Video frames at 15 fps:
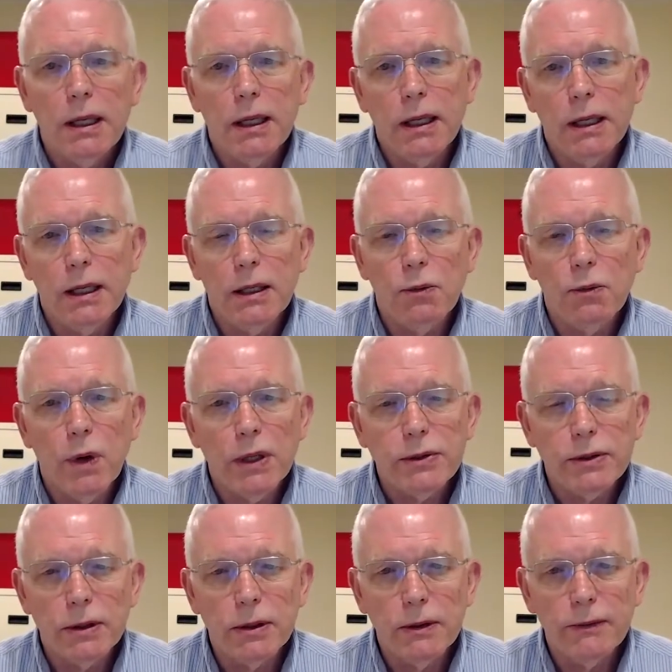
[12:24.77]
in
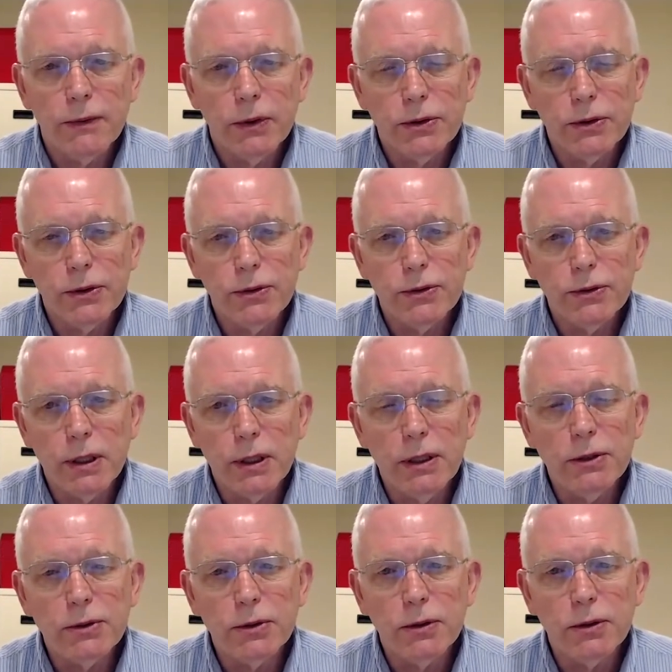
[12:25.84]
Western versus
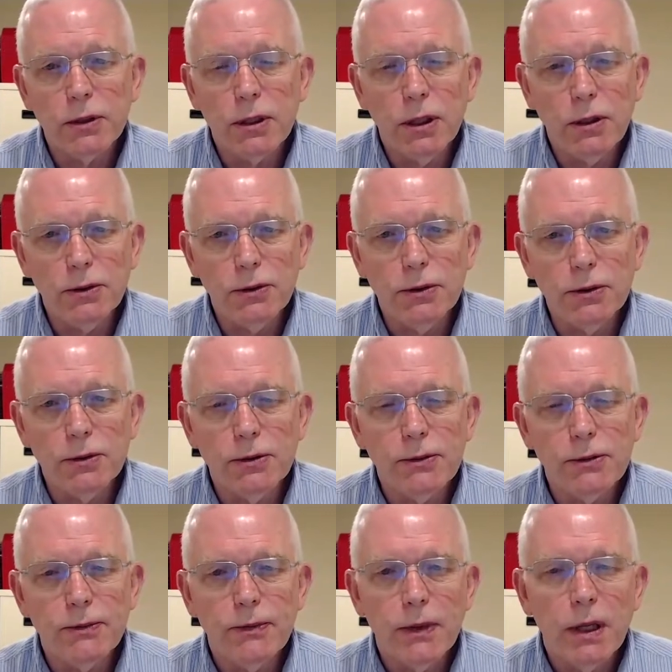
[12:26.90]
Eastern cultures.